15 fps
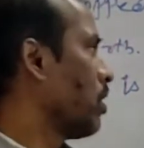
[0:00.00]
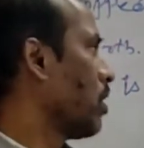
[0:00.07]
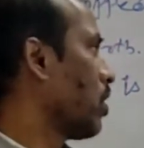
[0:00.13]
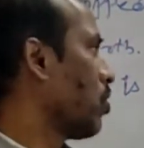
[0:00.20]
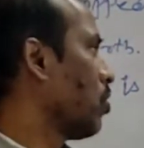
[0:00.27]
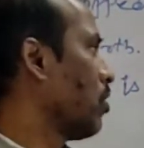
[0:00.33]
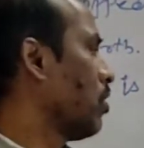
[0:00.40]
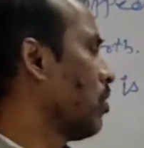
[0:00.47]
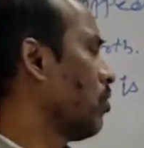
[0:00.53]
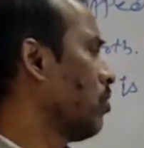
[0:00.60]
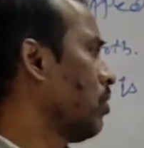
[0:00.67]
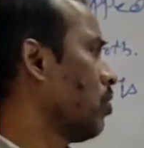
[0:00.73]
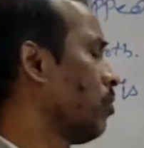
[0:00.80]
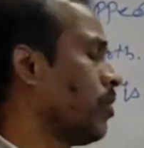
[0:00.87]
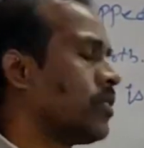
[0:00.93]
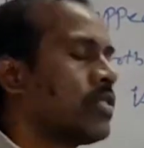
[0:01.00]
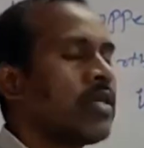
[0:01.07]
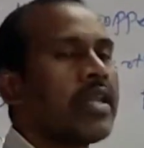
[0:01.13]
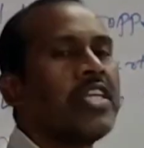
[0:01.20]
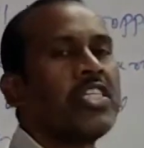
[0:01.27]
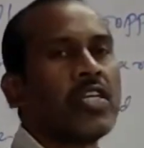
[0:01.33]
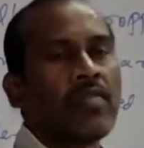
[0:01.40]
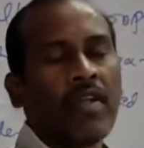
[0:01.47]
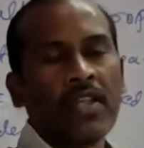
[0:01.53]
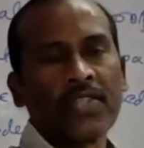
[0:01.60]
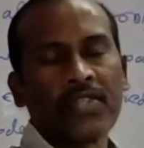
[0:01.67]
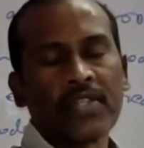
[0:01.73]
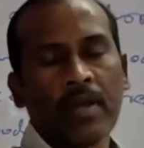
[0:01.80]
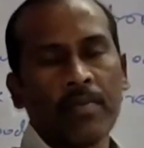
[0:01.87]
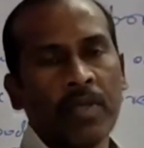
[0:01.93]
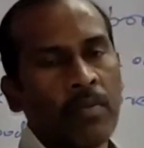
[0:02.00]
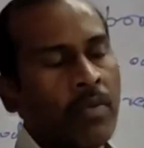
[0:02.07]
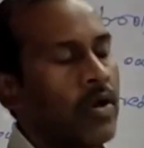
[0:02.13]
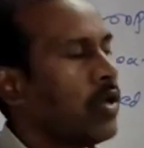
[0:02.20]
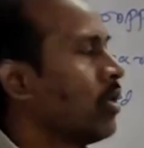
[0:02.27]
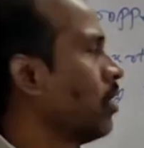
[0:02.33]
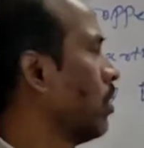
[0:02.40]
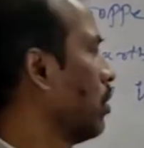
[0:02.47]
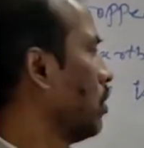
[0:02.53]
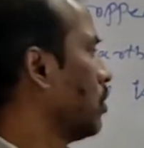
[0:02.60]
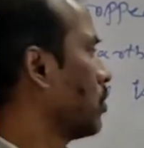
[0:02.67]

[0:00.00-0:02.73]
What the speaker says: Here u means the initial velocity of the body.